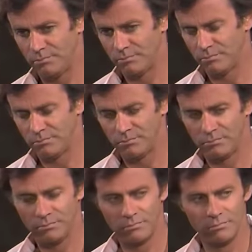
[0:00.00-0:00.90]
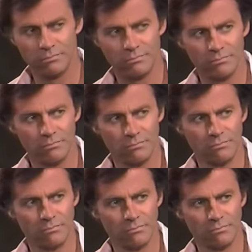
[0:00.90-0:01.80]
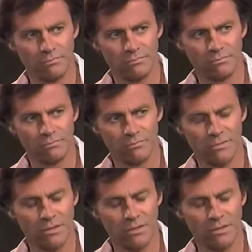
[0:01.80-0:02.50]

Nobody speaks.